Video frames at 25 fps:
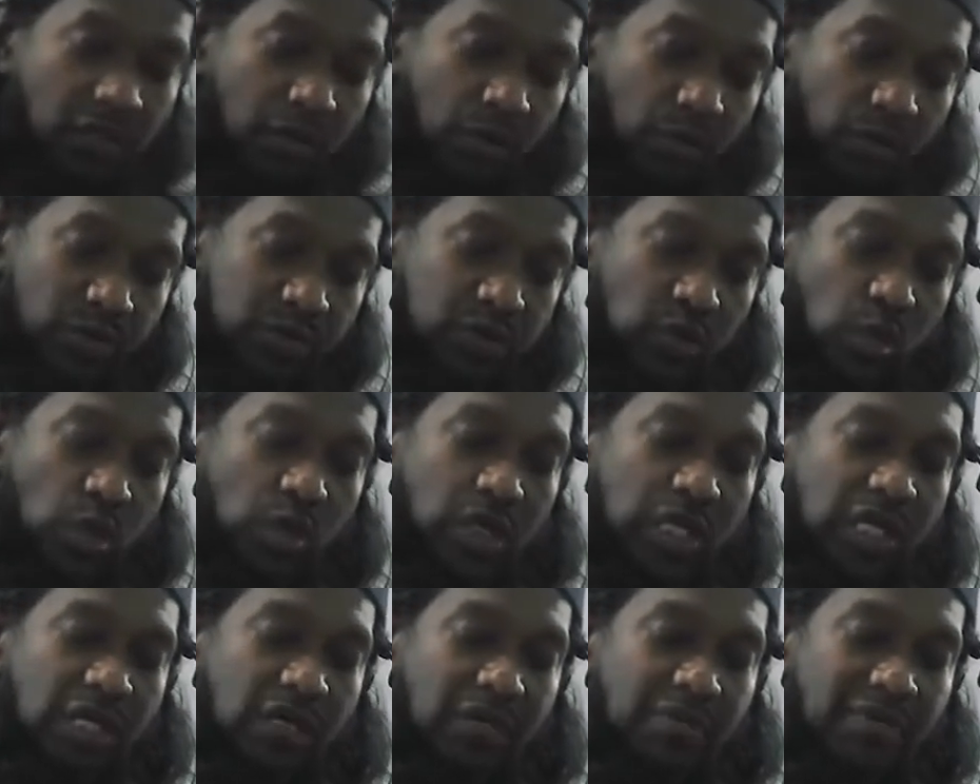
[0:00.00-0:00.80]
we're
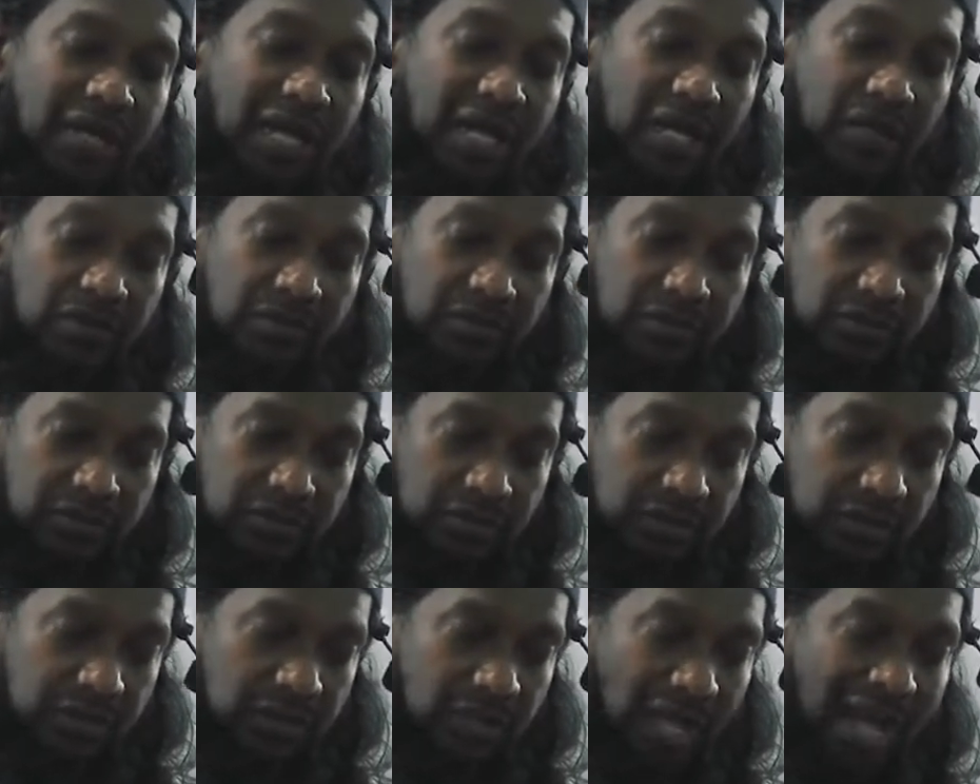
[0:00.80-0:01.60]
talking about
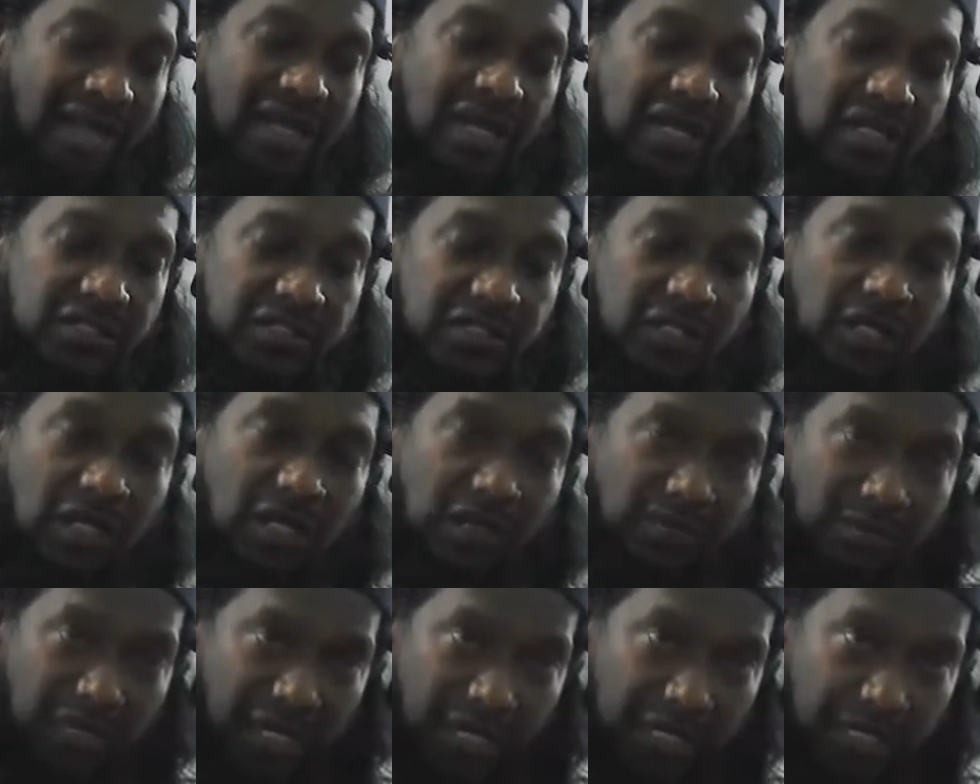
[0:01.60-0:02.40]

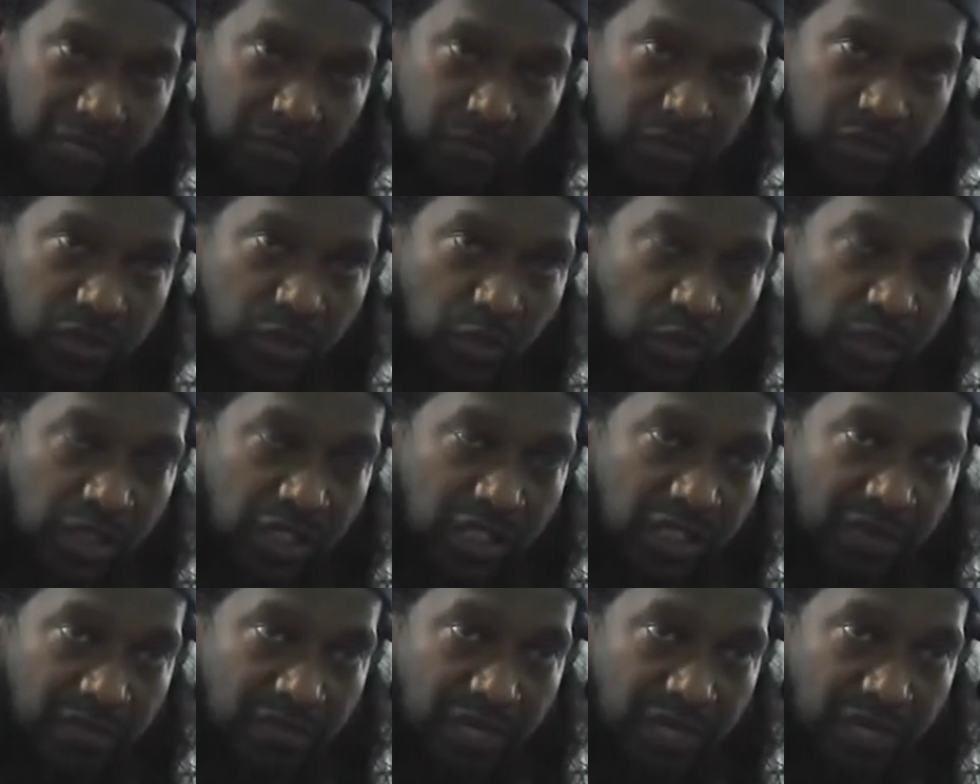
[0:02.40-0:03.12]
analytical mind, we're talking